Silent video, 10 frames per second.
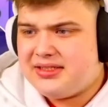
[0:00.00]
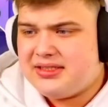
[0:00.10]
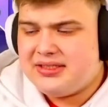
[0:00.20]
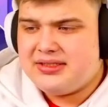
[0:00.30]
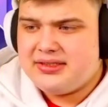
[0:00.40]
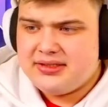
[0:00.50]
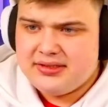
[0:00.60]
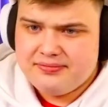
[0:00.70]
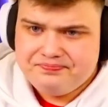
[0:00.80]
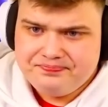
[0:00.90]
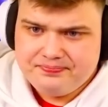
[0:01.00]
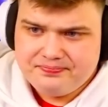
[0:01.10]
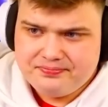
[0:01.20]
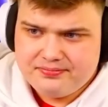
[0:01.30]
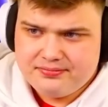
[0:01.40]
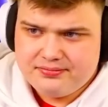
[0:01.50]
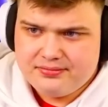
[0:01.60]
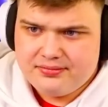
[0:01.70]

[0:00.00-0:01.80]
(silence)